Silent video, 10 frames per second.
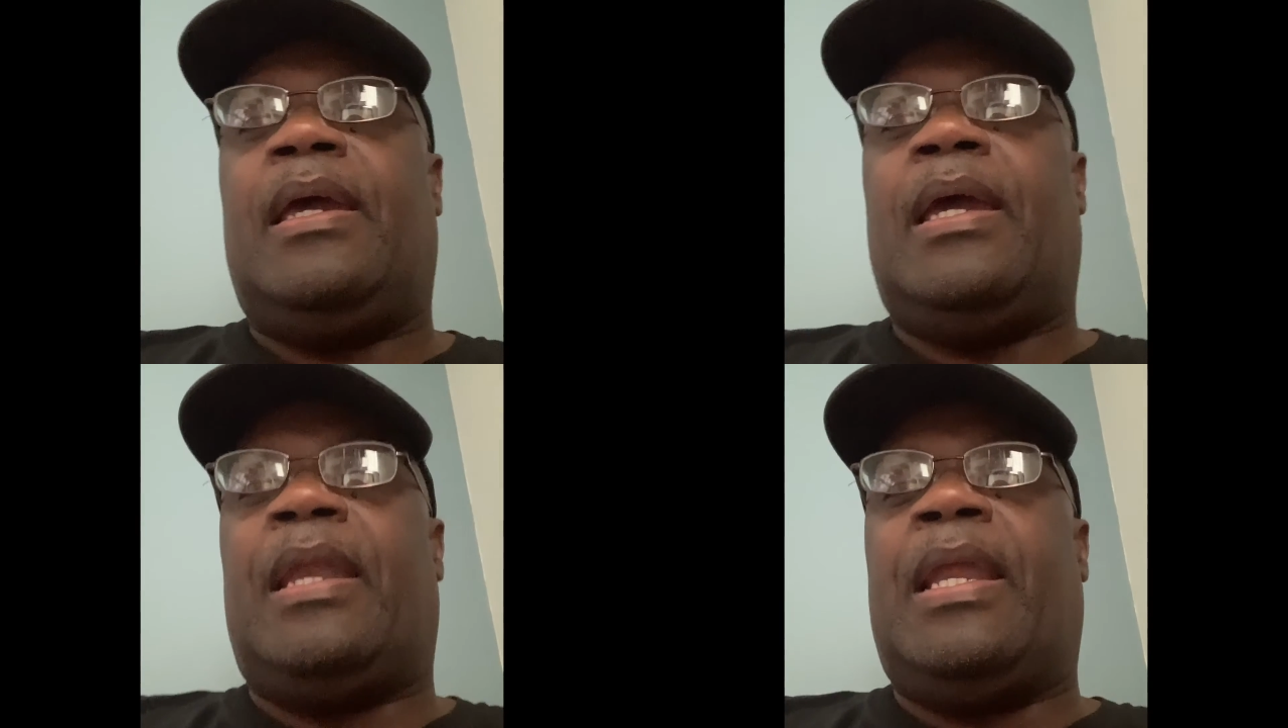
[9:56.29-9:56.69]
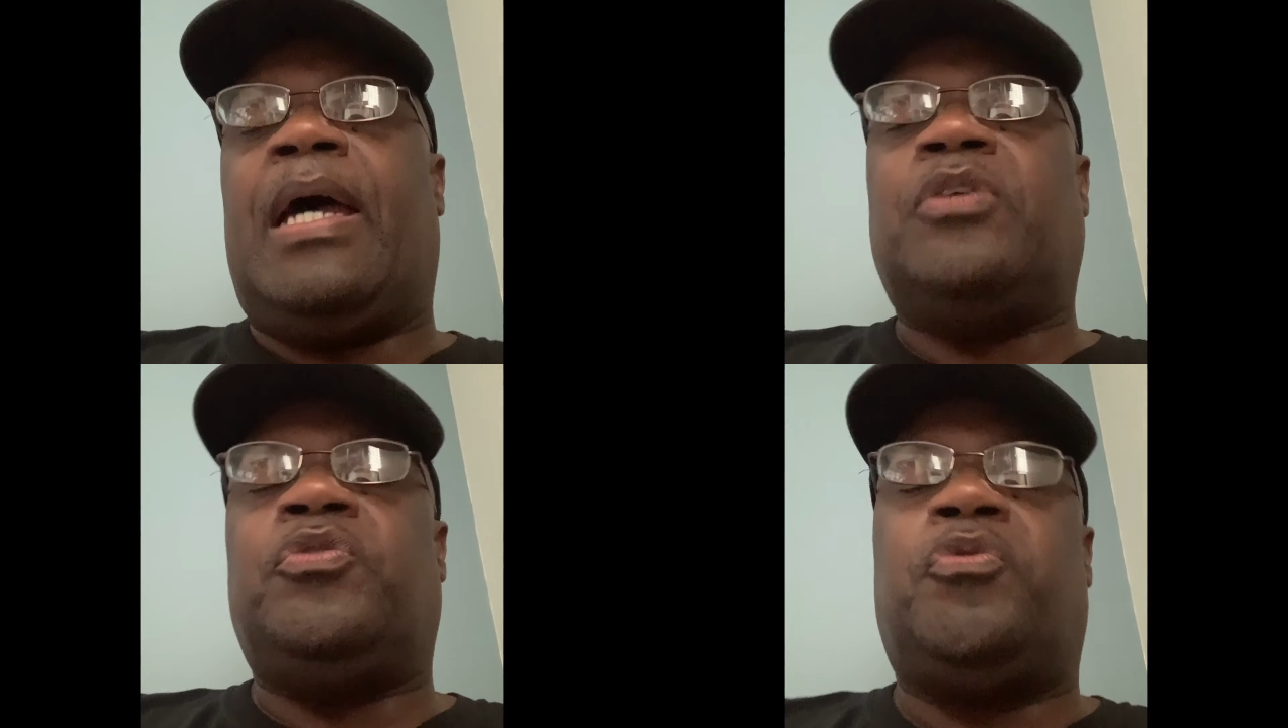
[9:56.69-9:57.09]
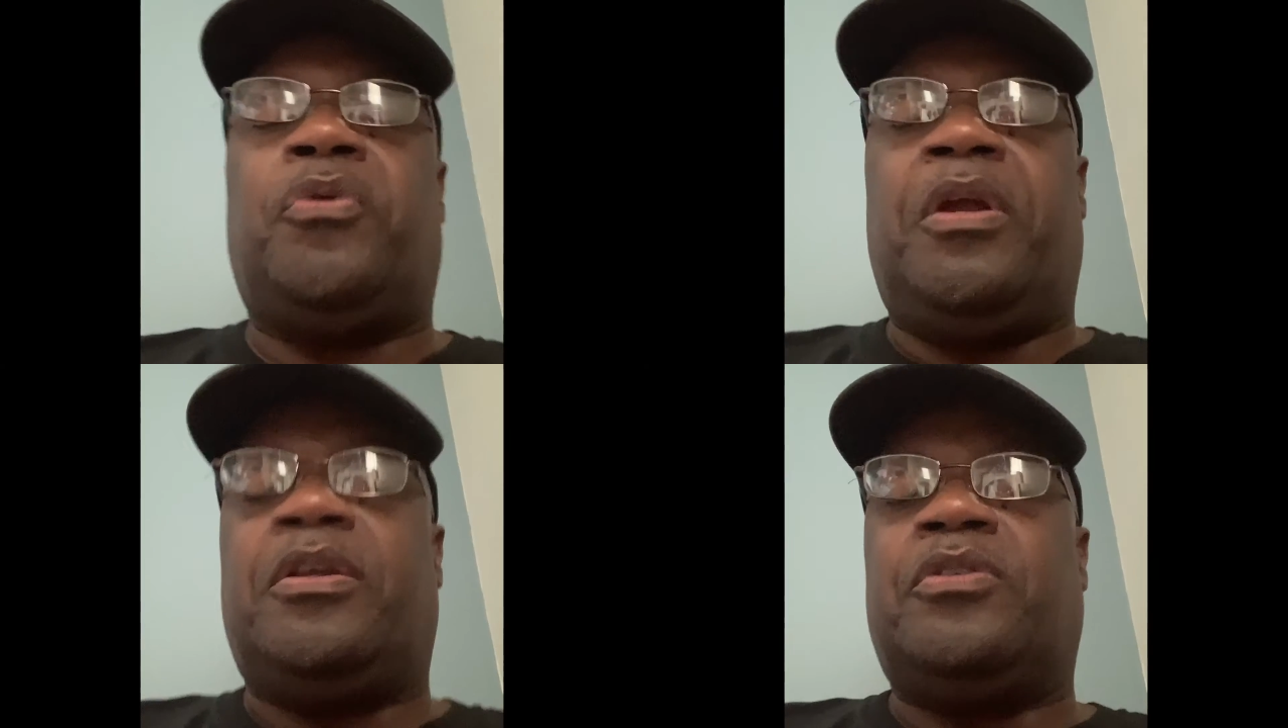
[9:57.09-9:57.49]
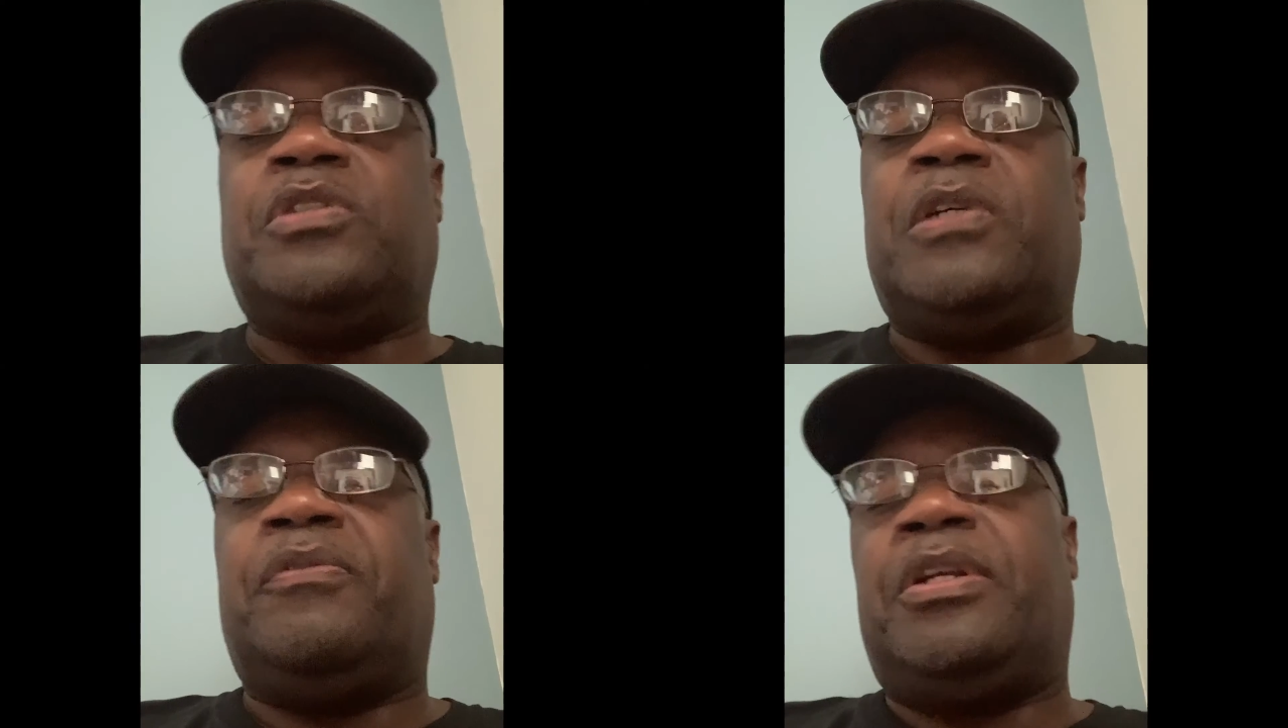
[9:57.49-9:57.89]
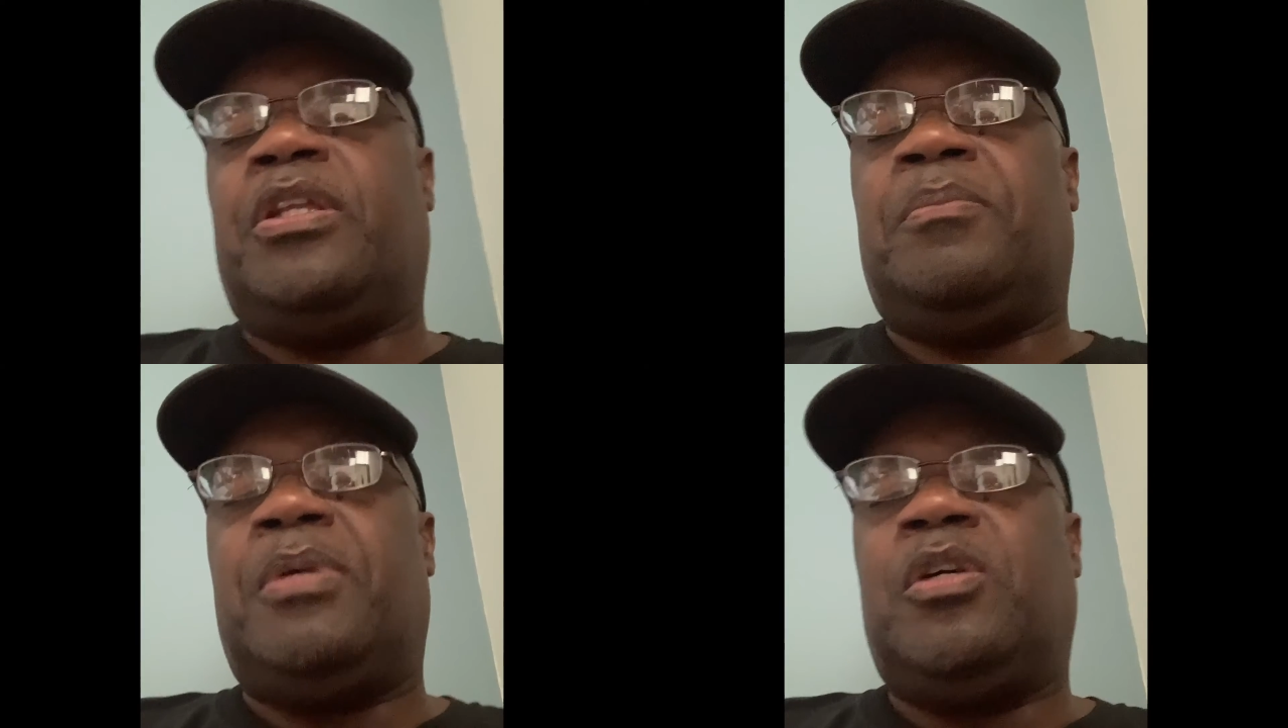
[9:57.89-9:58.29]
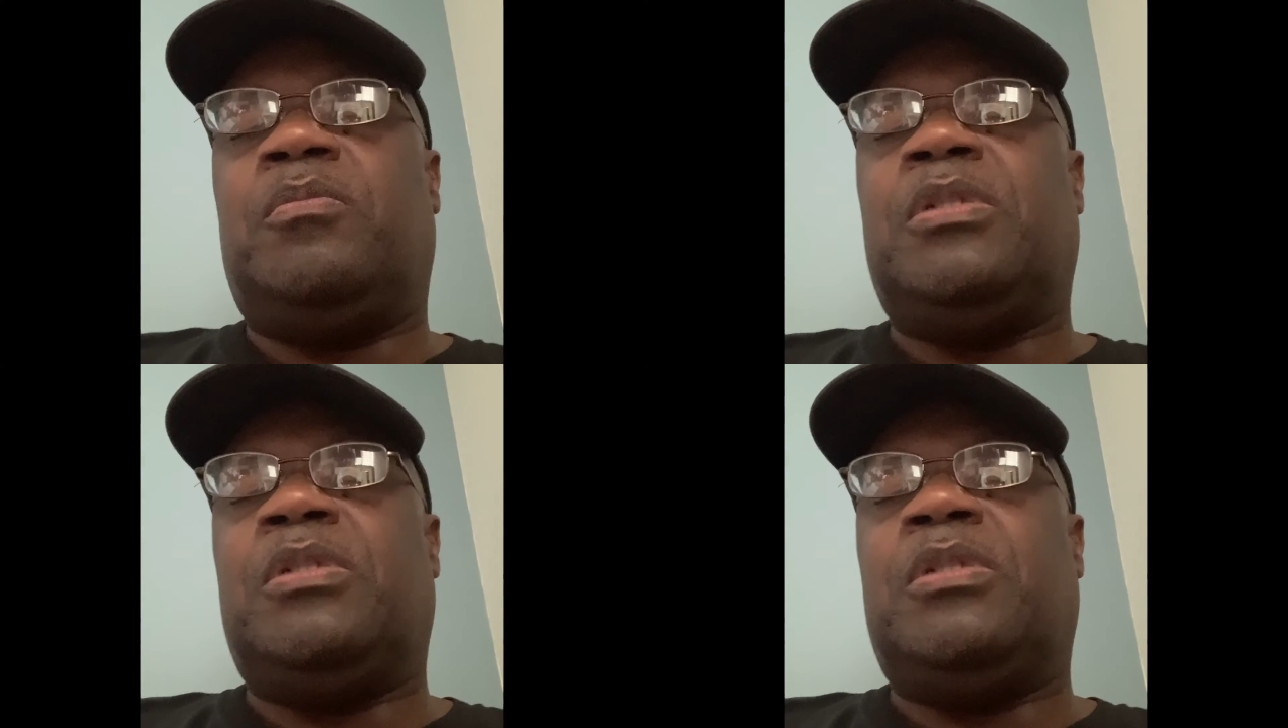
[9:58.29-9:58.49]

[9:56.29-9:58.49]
and now you created yourself another bill,